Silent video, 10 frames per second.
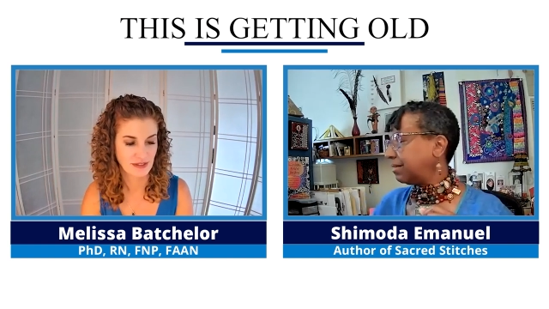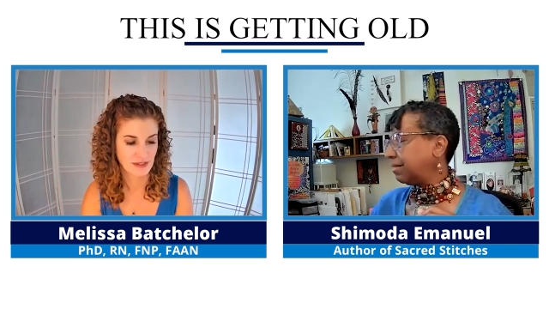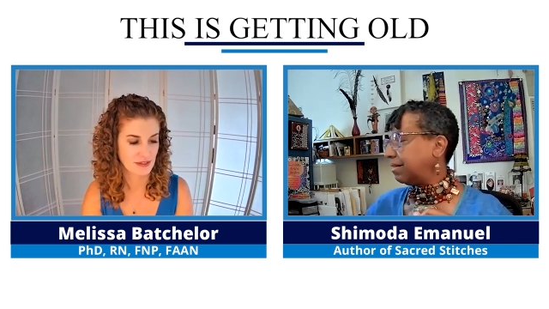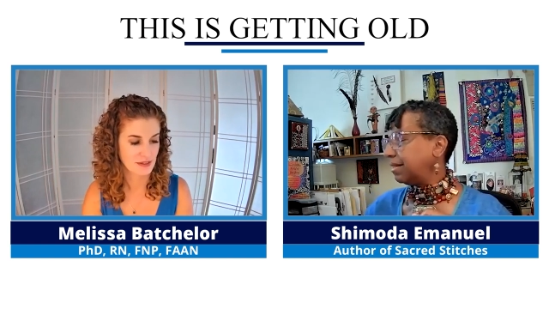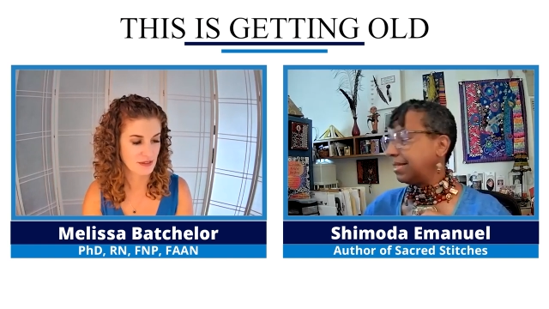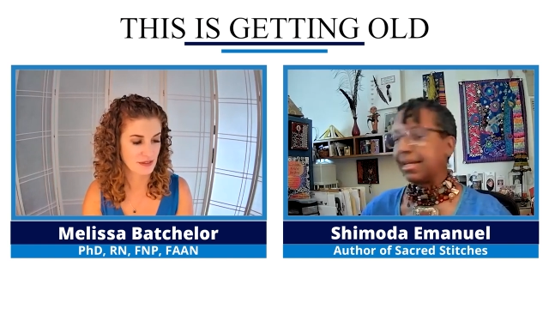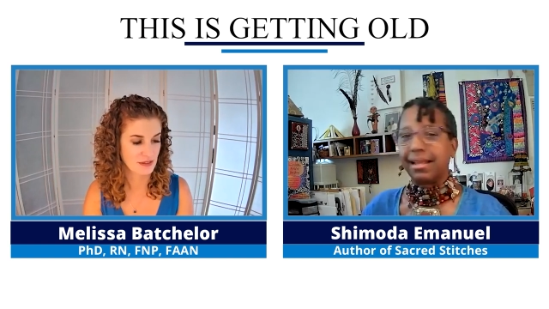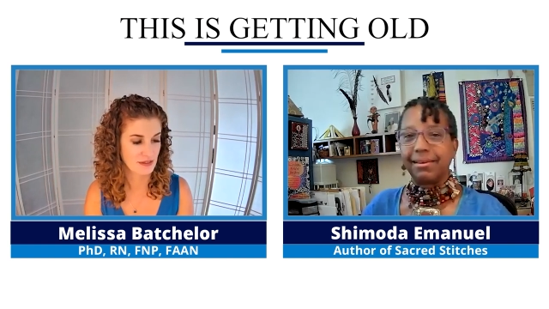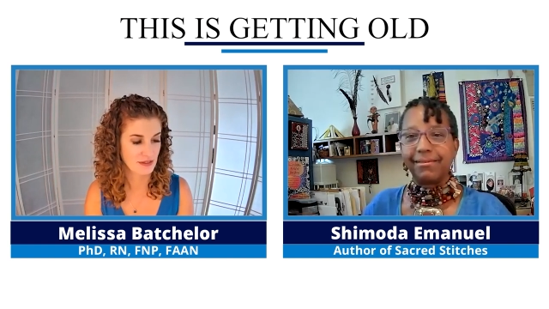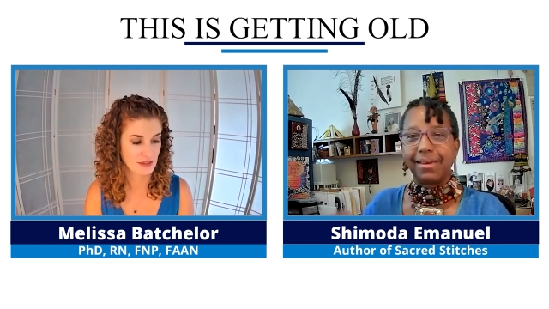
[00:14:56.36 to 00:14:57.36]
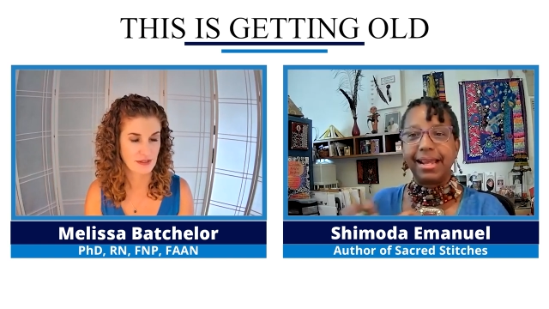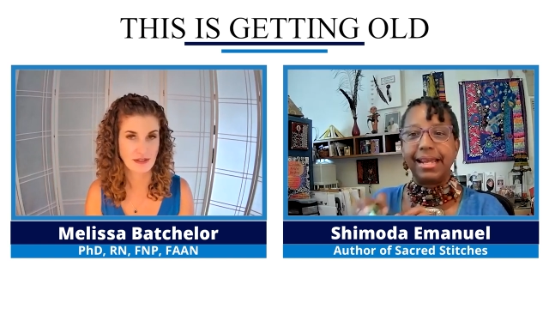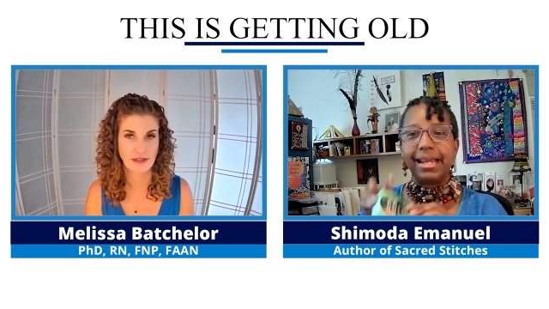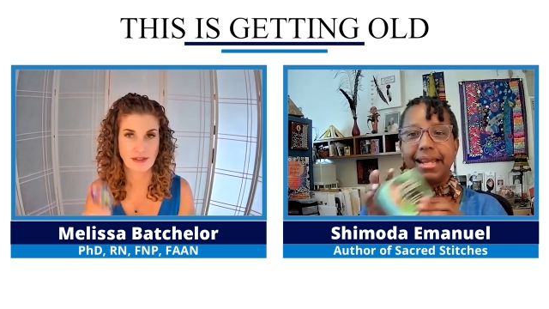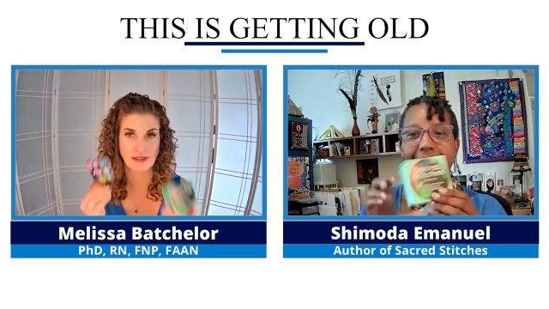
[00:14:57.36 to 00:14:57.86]
Speaker 1: cards. I got them right
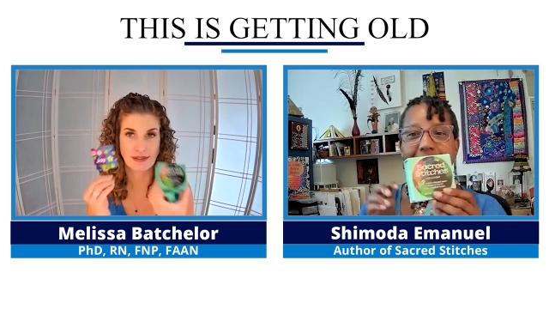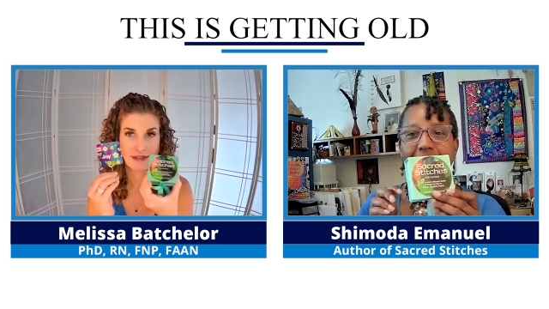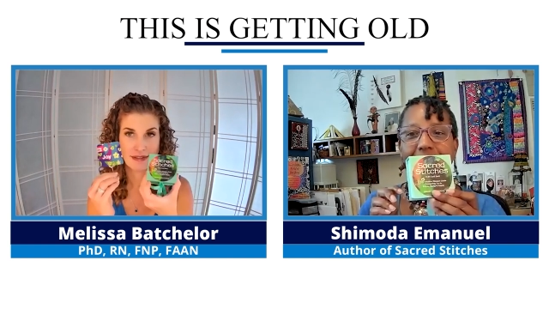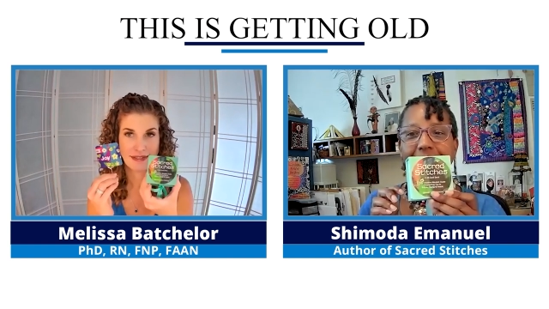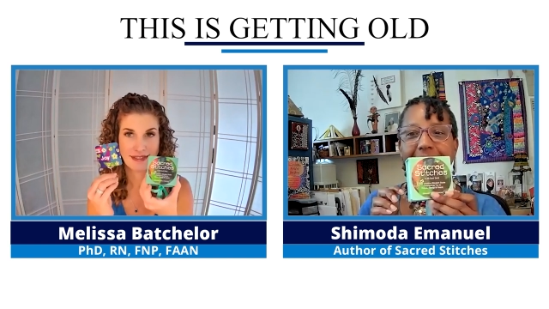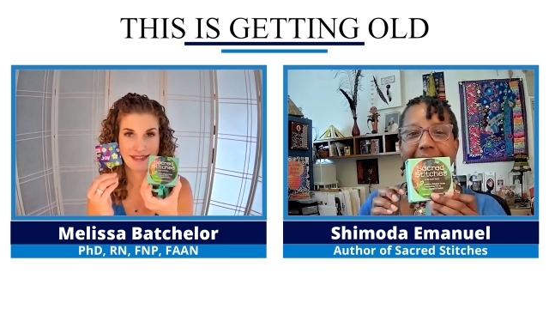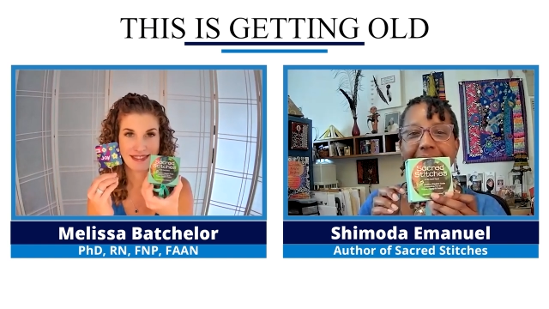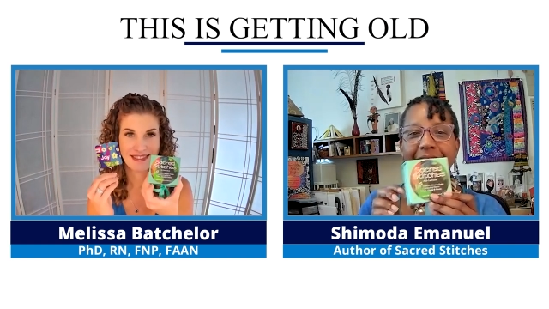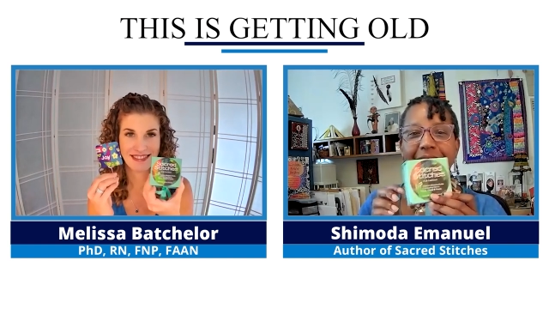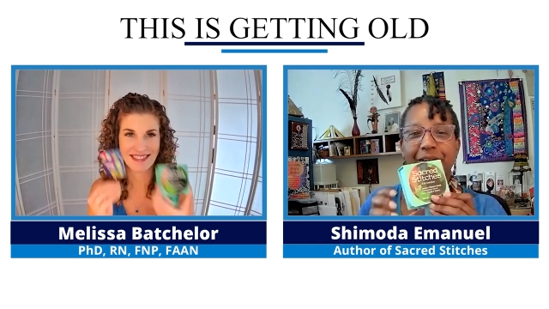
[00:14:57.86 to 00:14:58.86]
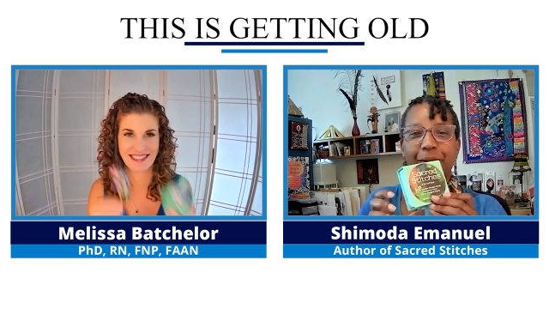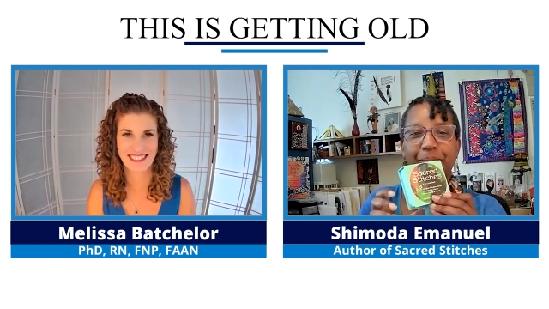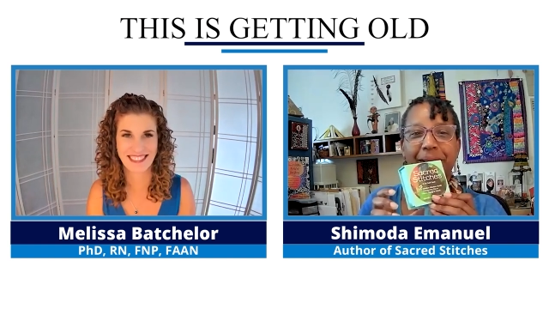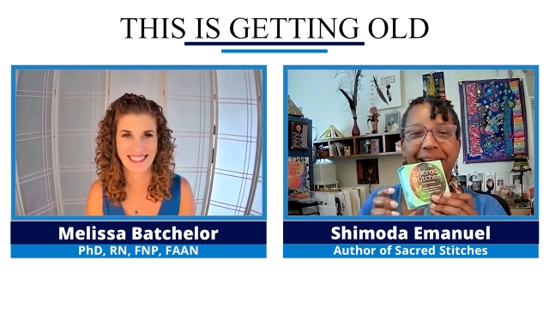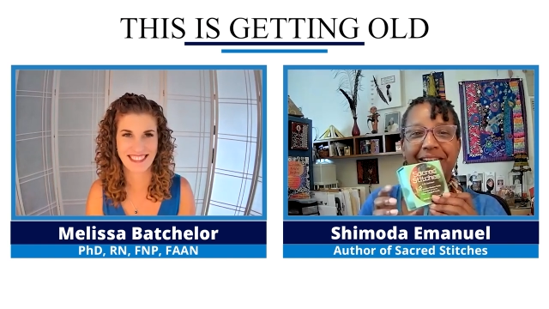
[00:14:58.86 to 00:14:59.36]
here. And you could
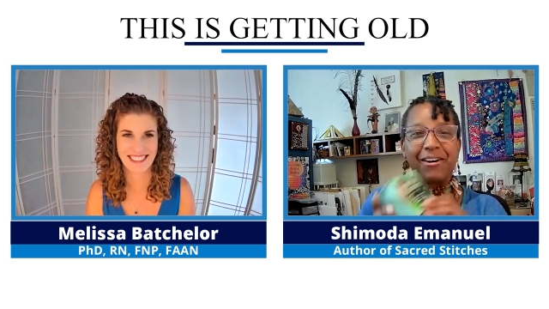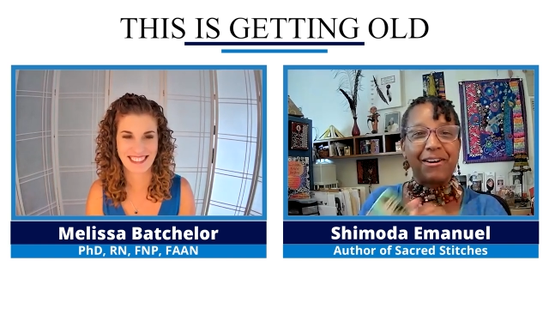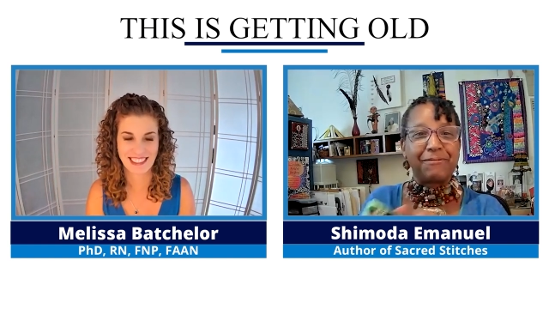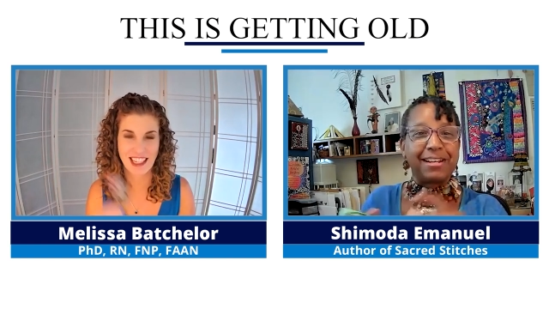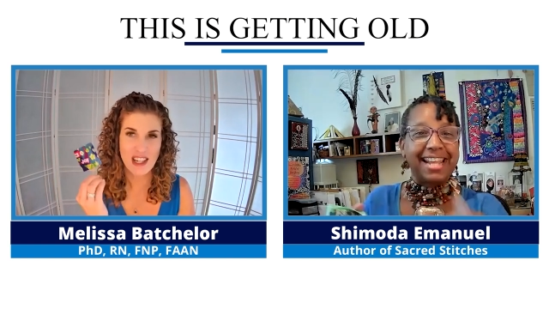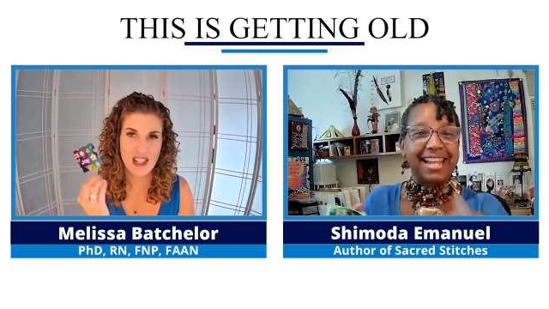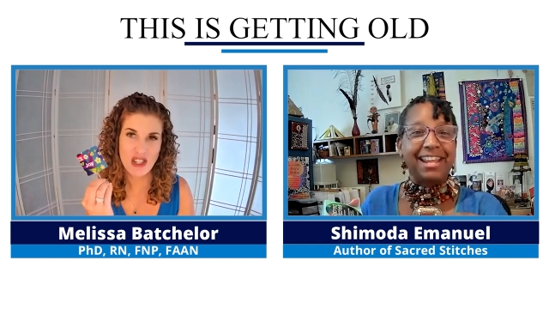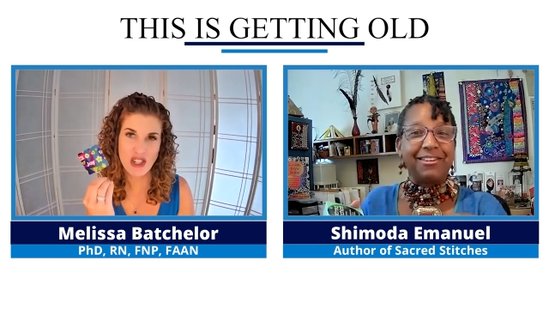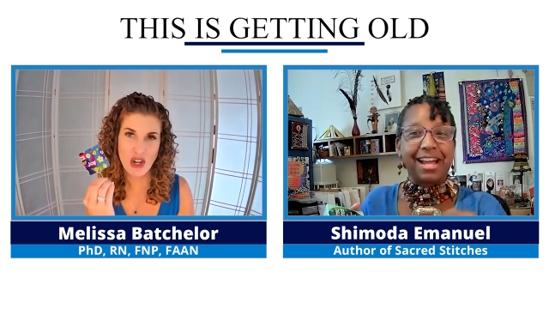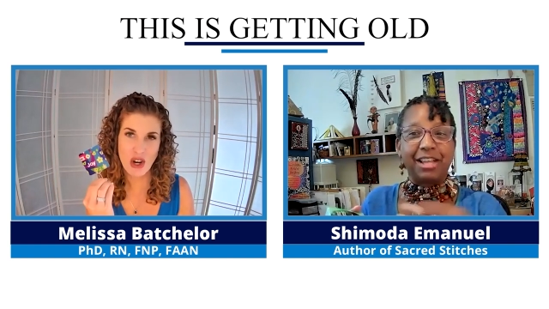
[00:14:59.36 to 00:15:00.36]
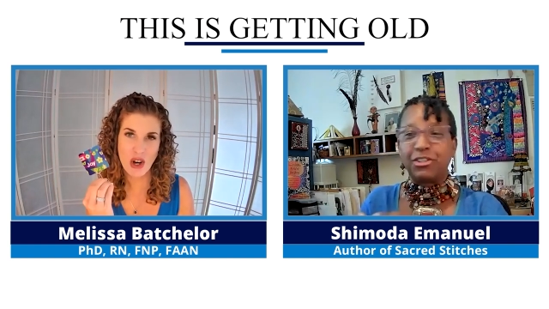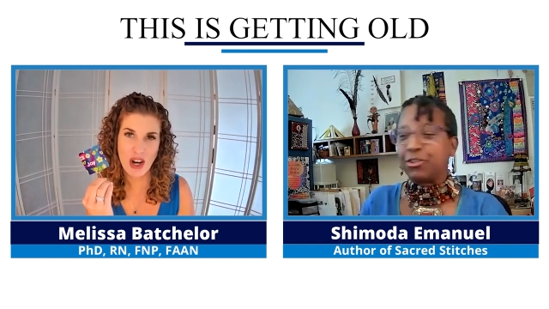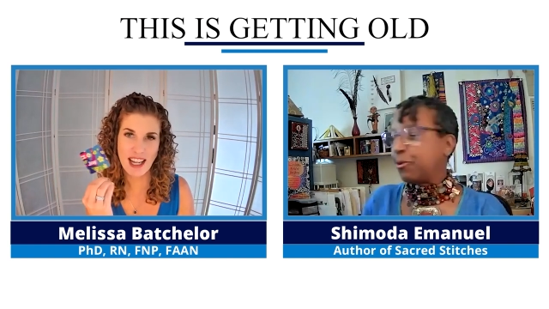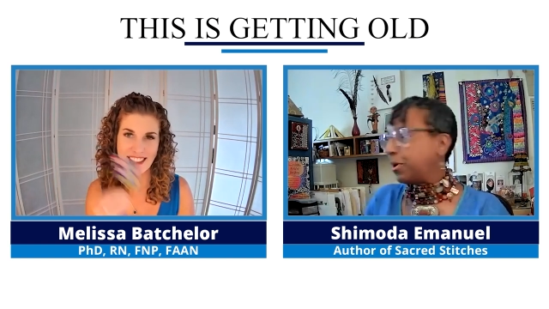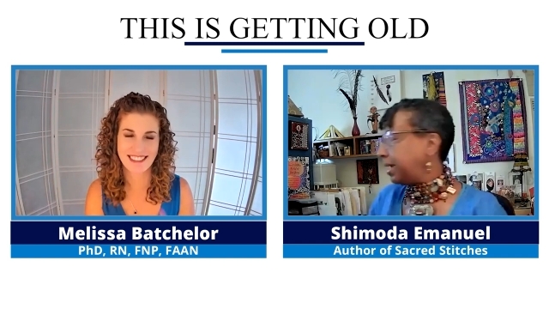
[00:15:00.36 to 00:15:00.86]
pick a card for the day. You got
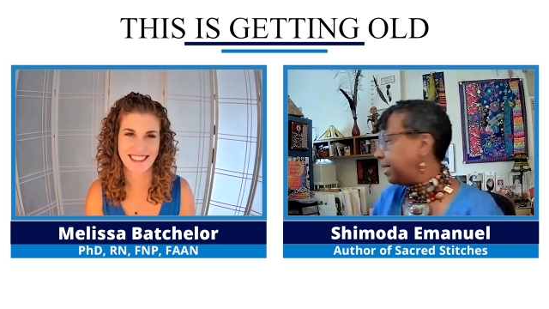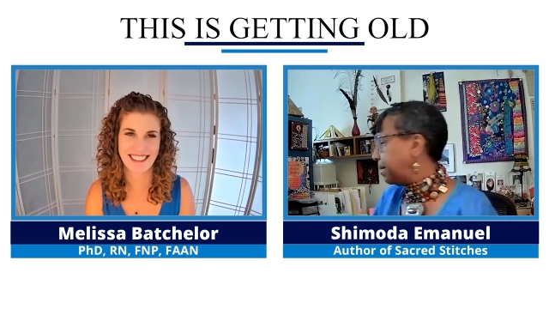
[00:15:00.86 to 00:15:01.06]
joy. joy.